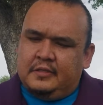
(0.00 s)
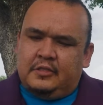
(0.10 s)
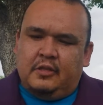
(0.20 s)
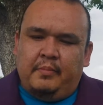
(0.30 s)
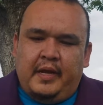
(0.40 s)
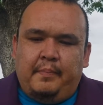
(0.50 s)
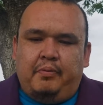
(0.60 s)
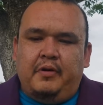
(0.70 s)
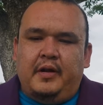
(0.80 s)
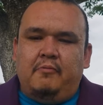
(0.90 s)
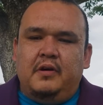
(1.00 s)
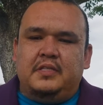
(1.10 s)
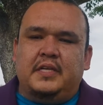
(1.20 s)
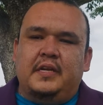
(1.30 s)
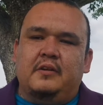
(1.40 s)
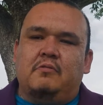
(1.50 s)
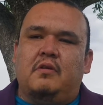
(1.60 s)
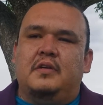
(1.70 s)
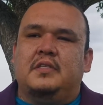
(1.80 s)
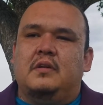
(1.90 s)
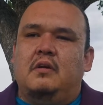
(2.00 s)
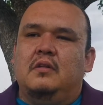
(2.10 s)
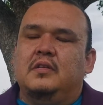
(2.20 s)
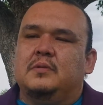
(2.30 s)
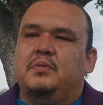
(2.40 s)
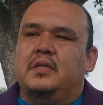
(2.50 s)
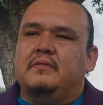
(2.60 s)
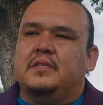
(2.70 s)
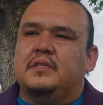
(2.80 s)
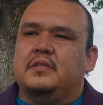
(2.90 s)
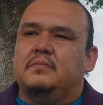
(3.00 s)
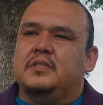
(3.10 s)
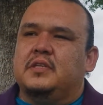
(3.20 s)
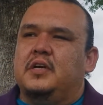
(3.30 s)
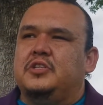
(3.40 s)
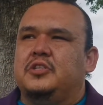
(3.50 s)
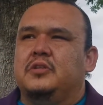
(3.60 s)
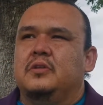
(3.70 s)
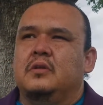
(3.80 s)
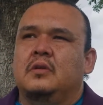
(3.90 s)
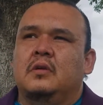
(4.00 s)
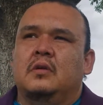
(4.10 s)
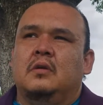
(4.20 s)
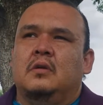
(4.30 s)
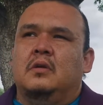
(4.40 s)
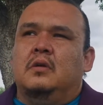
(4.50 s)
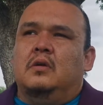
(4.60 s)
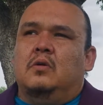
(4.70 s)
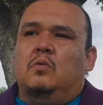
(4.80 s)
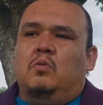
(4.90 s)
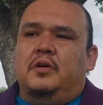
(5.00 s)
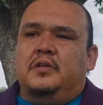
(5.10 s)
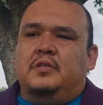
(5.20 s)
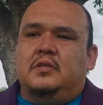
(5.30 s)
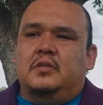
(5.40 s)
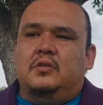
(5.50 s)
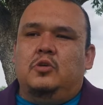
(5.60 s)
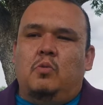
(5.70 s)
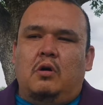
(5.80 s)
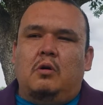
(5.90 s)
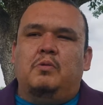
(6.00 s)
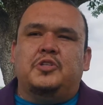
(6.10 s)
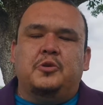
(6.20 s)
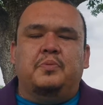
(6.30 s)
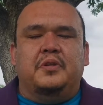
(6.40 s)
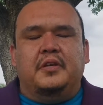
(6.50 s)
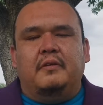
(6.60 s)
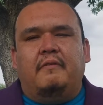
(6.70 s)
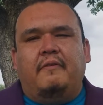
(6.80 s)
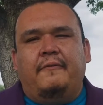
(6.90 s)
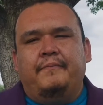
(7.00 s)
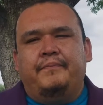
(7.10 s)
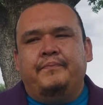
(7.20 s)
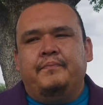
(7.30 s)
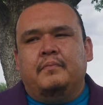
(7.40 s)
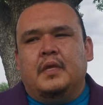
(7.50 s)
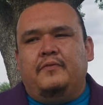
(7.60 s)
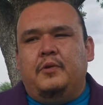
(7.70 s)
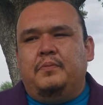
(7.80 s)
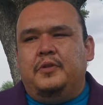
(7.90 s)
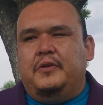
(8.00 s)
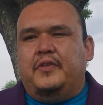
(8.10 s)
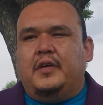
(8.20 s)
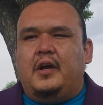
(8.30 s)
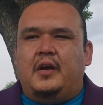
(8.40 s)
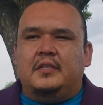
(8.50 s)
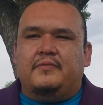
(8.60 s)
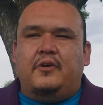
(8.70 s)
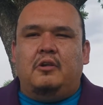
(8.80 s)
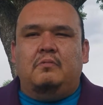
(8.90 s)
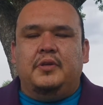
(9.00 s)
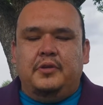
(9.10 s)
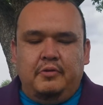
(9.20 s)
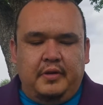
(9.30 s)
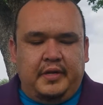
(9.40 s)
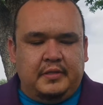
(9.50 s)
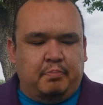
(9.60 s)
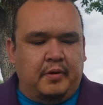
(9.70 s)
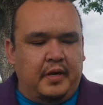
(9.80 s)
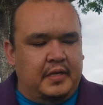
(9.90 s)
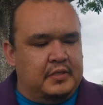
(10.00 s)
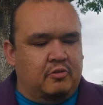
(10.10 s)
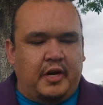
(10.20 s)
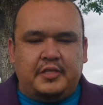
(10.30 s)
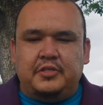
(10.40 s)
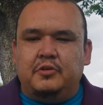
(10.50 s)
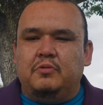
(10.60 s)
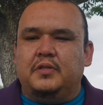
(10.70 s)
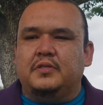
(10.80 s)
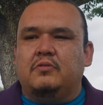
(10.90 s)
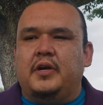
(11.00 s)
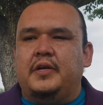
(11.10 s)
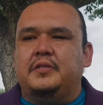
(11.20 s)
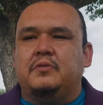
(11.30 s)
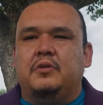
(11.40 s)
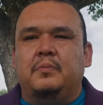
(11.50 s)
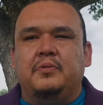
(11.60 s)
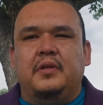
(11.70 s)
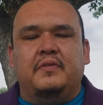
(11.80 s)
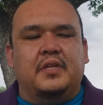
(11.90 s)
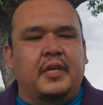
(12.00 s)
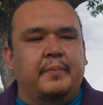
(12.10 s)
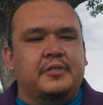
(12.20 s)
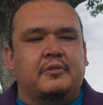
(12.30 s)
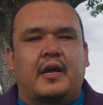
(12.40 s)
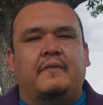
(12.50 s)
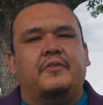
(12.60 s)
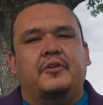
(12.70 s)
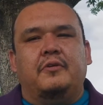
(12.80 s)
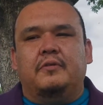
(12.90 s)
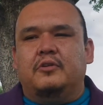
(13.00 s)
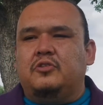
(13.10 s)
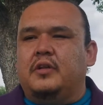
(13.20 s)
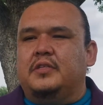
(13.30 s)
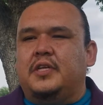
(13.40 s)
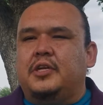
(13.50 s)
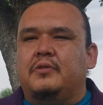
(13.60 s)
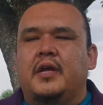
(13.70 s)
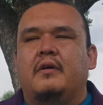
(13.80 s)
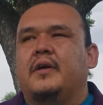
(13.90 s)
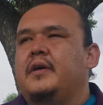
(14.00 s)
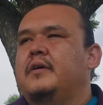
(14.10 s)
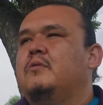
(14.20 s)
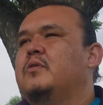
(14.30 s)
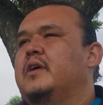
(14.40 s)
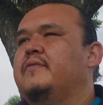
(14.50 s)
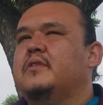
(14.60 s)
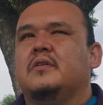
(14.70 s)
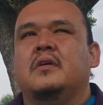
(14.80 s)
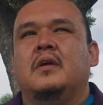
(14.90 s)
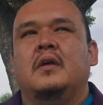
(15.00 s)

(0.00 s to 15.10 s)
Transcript: So the main point I wanted to get across in all of this belief system discussion was, you are what you believe. If you believe that God is following you and he's gracing you with his grace, or you believe the demons are after you and they're trying to take you down to hell, whatever the